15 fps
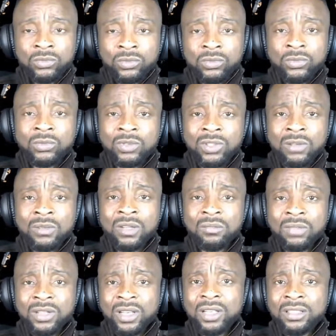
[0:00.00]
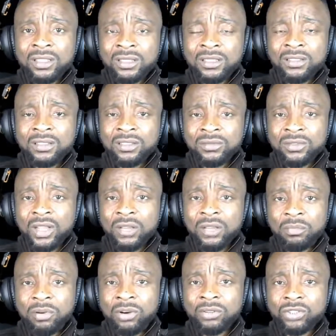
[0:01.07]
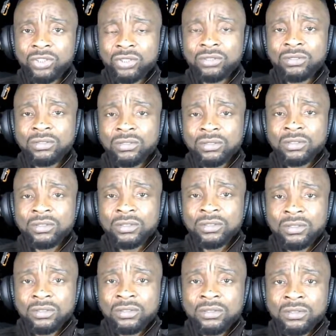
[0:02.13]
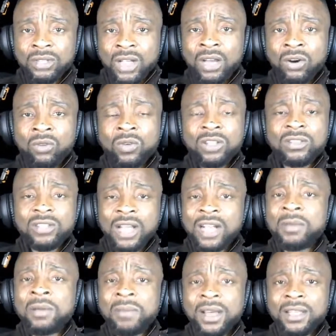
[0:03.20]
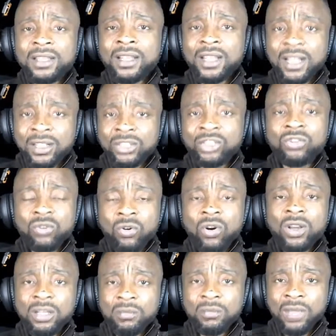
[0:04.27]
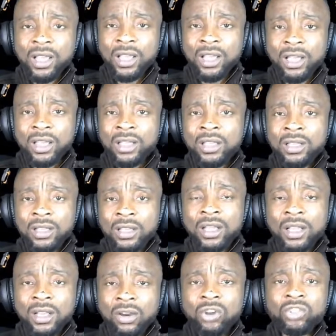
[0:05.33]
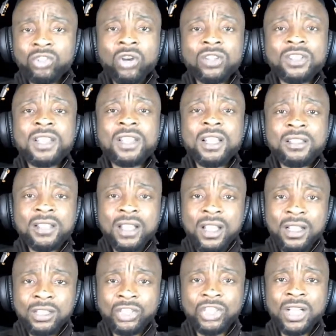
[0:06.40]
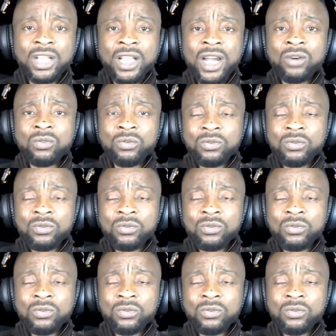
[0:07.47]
Osama bin Laden is even like posh. I remember then I used to call him Oyo State Shekau.